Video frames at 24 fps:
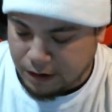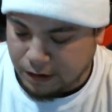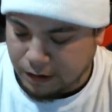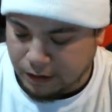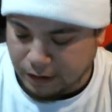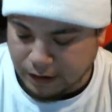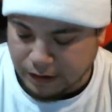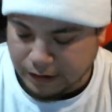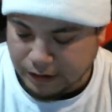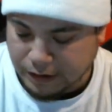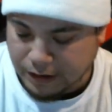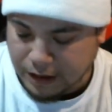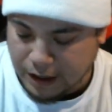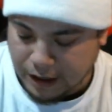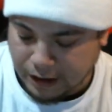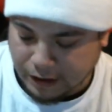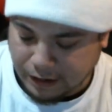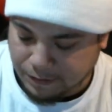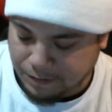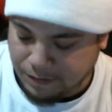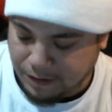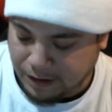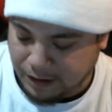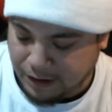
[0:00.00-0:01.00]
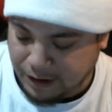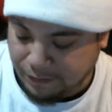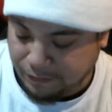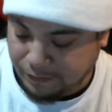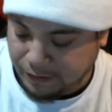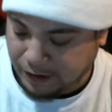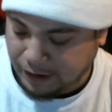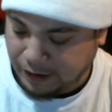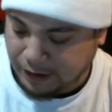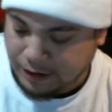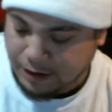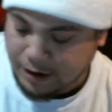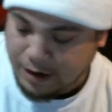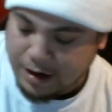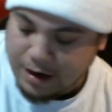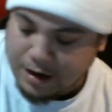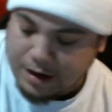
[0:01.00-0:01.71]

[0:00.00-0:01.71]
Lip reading: this Glock in my left hand,